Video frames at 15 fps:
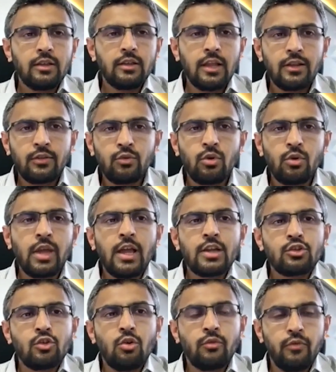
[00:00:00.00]
there is no
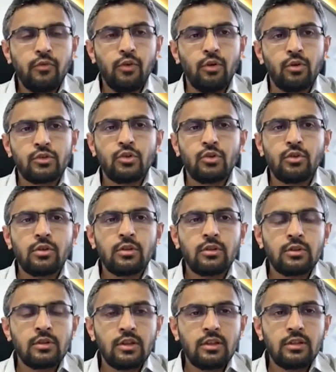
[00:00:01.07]
cash outflow. So
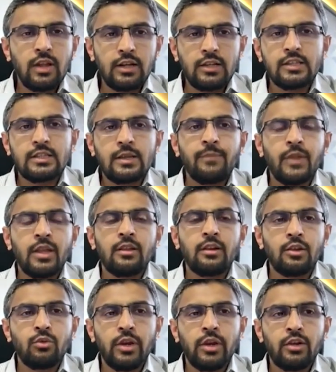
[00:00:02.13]
that is something
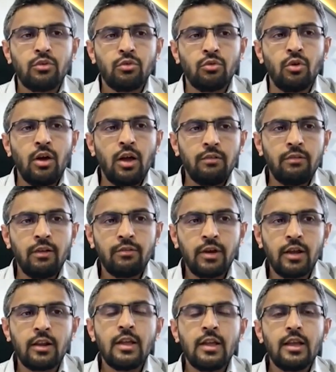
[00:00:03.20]
that you need to know.
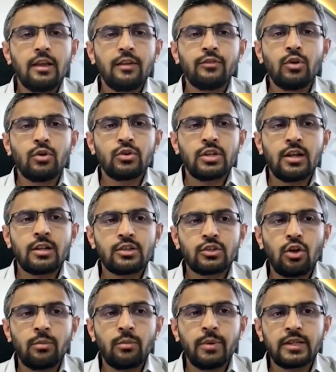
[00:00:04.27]
However, if those are
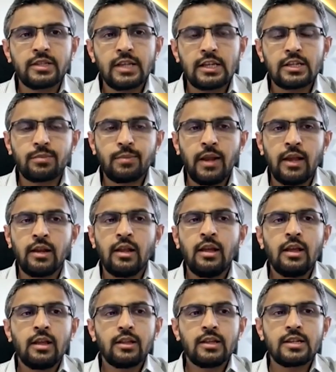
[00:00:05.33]
stock purchase plan,
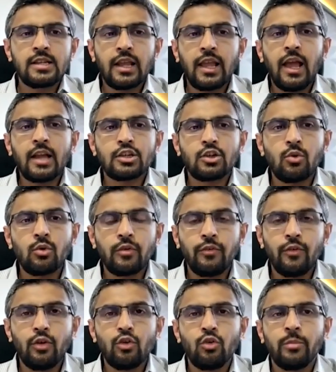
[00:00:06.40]
there is a cash
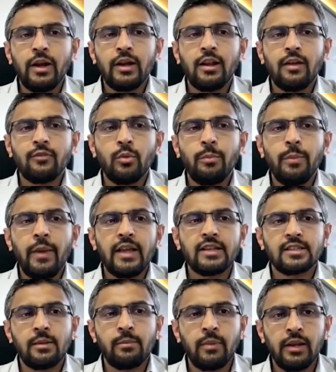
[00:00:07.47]
outflow. You might have to pay
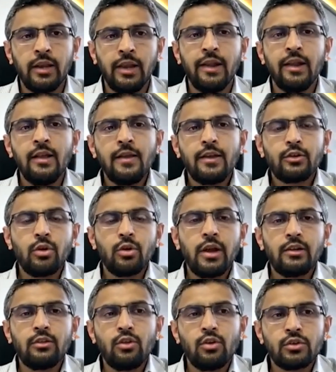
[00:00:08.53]
some money to
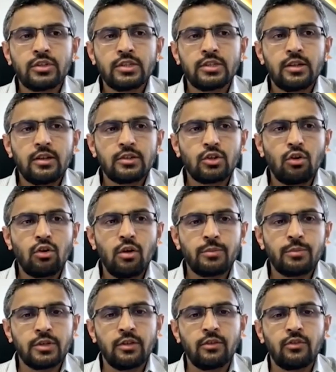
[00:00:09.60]
get those stock
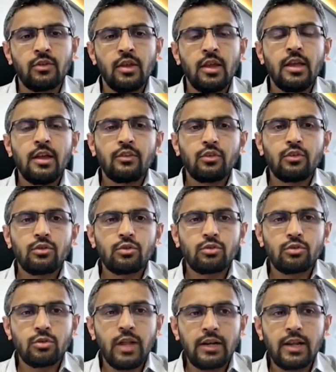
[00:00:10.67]
options. So
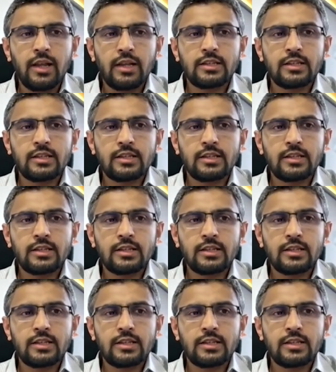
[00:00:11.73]
to that